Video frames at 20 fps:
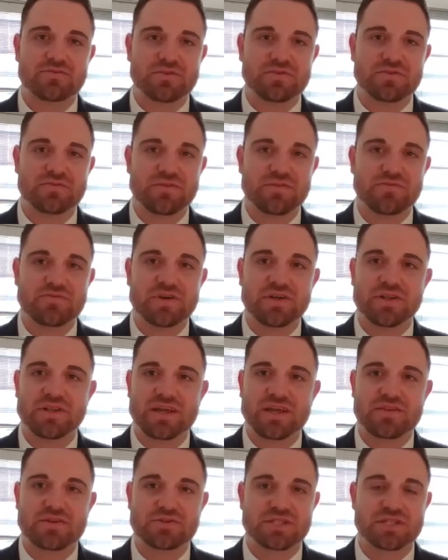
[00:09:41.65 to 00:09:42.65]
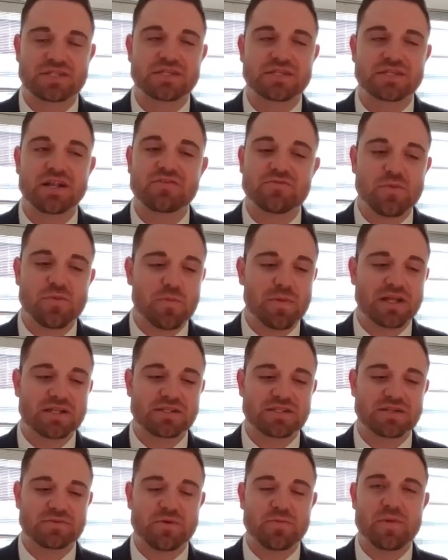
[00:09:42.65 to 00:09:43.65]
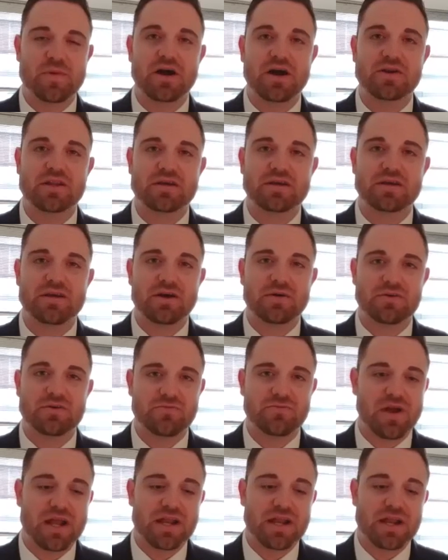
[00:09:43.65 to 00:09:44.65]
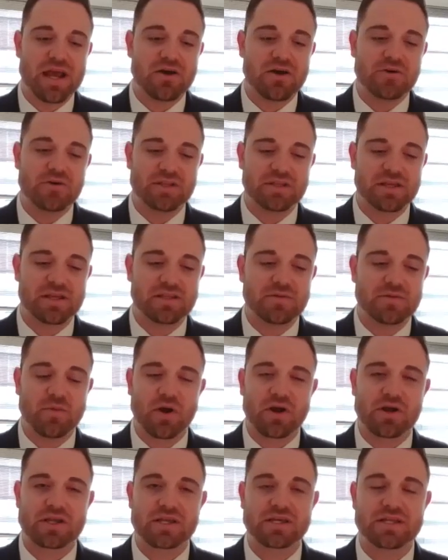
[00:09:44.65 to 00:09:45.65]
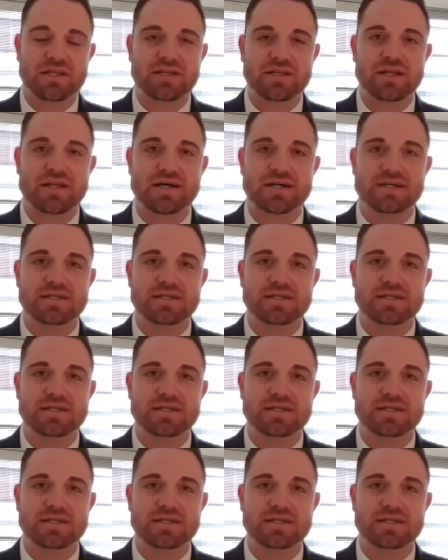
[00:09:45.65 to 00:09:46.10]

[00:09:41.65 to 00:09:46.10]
We feel like there's a ton of momentum about it right now in the market, and